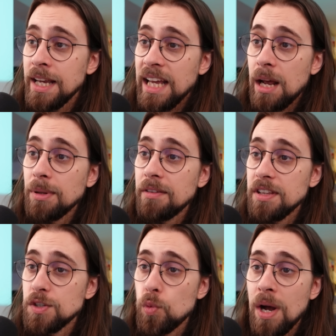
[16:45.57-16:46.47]
and I believe
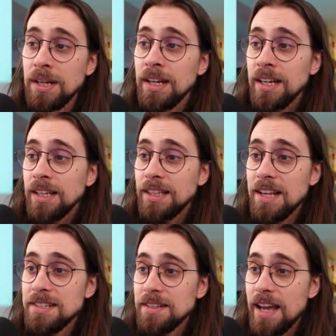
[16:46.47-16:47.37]
this one
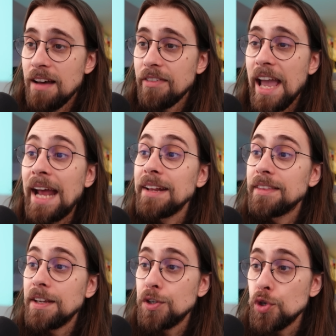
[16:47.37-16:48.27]
doesn't have
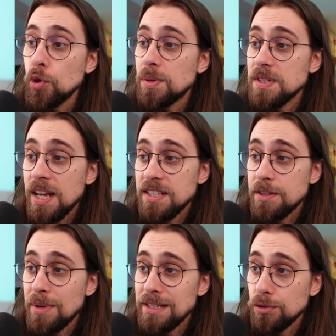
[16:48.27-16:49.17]
anything new besides the
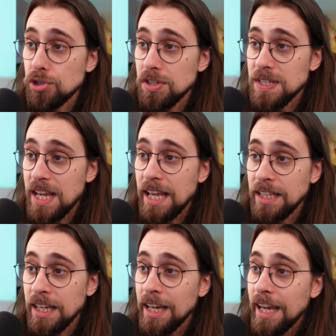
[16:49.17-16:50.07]
resolution scaling